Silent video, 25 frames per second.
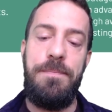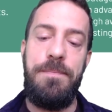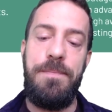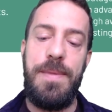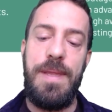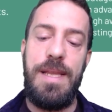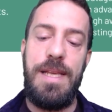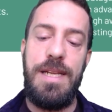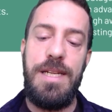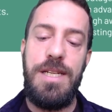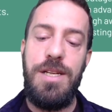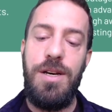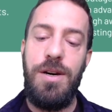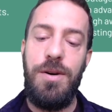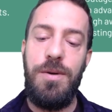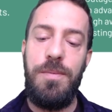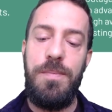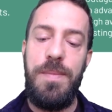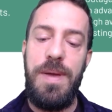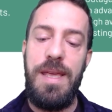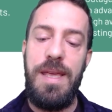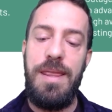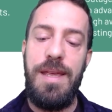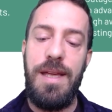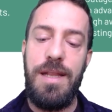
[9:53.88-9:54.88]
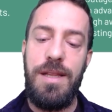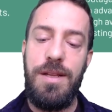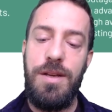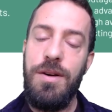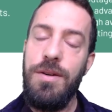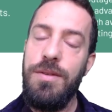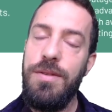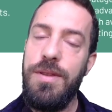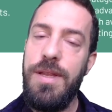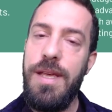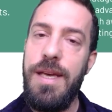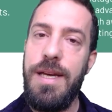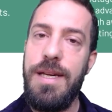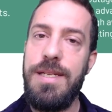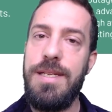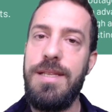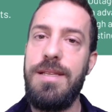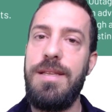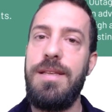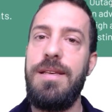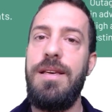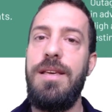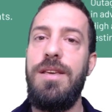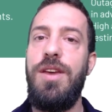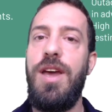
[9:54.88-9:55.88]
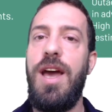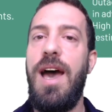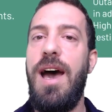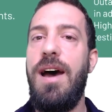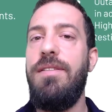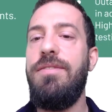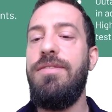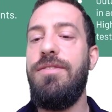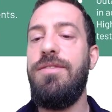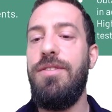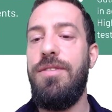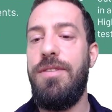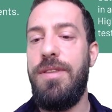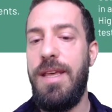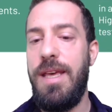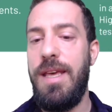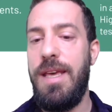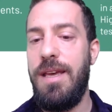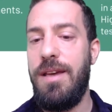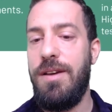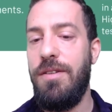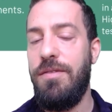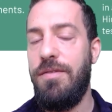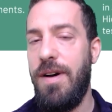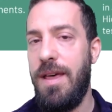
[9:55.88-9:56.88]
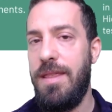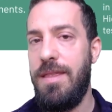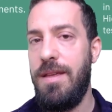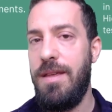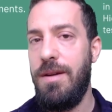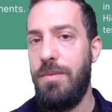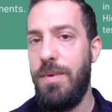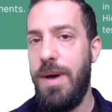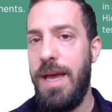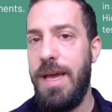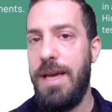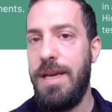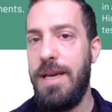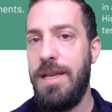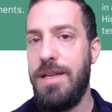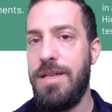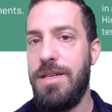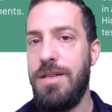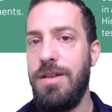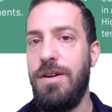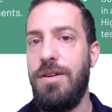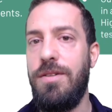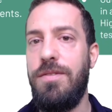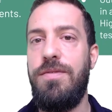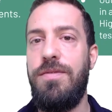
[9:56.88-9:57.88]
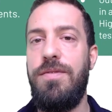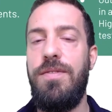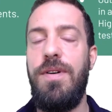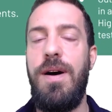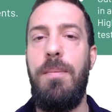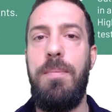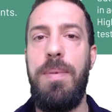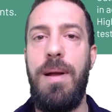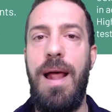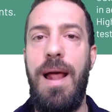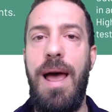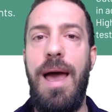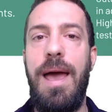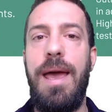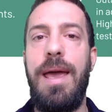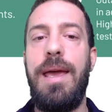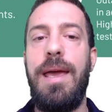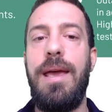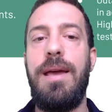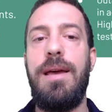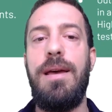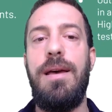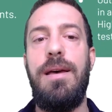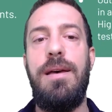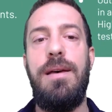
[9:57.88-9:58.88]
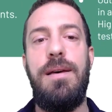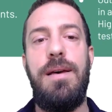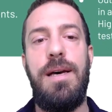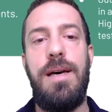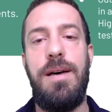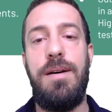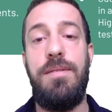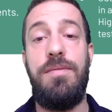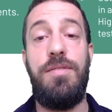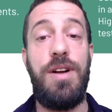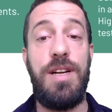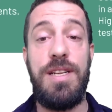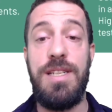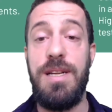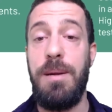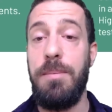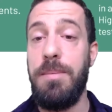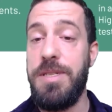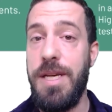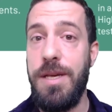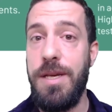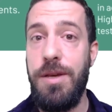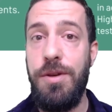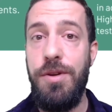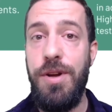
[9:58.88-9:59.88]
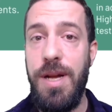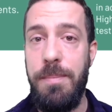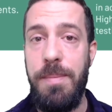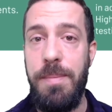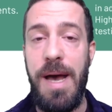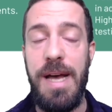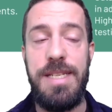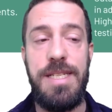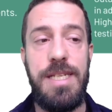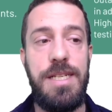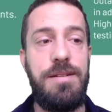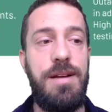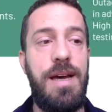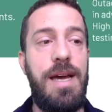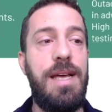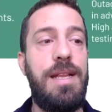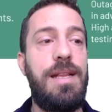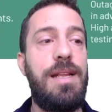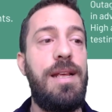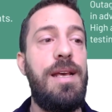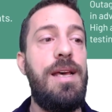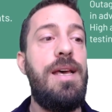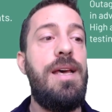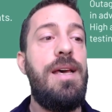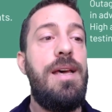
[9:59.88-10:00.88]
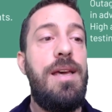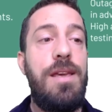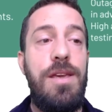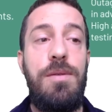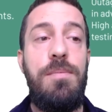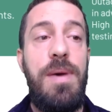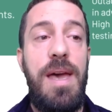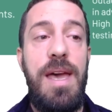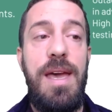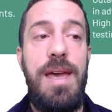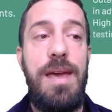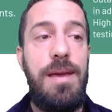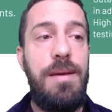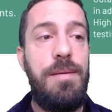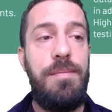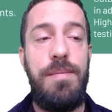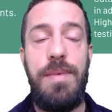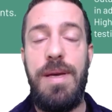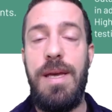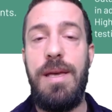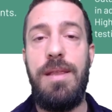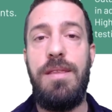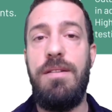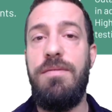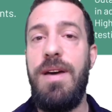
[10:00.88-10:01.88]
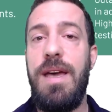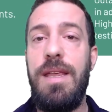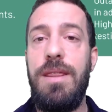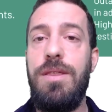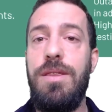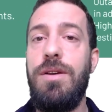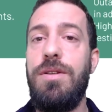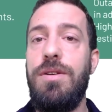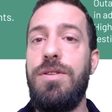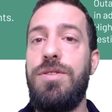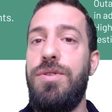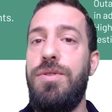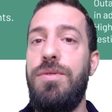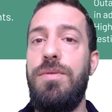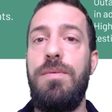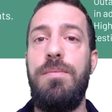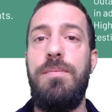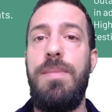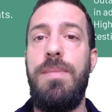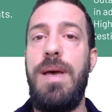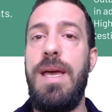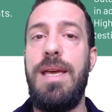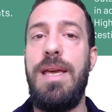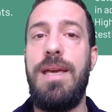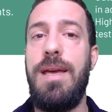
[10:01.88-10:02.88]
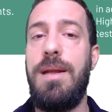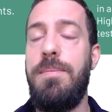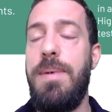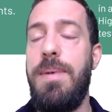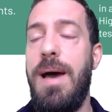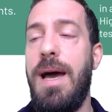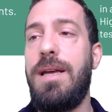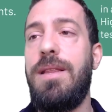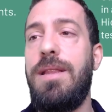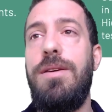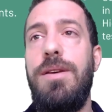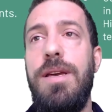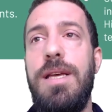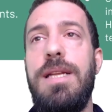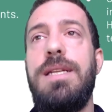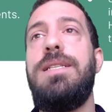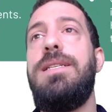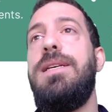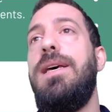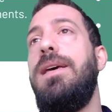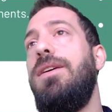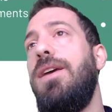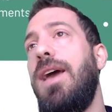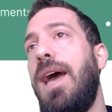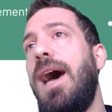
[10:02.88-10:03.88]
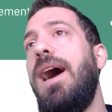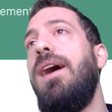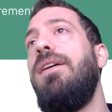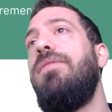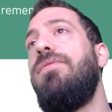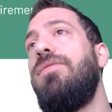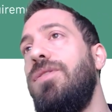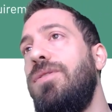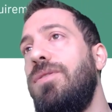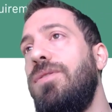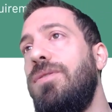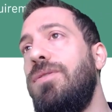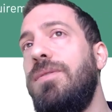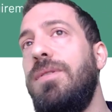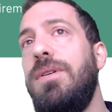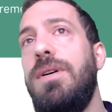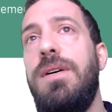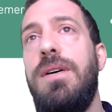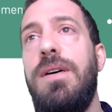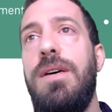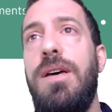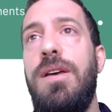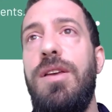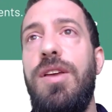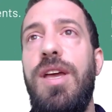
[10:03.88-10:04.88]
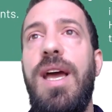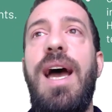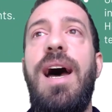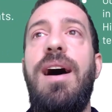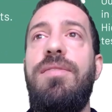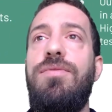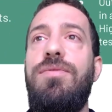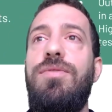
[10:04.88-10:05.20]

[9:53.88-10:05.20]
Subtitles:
So in that context, you have to think of other ways of applying, for example, security patches, right? The vendors may get back to you and say you have to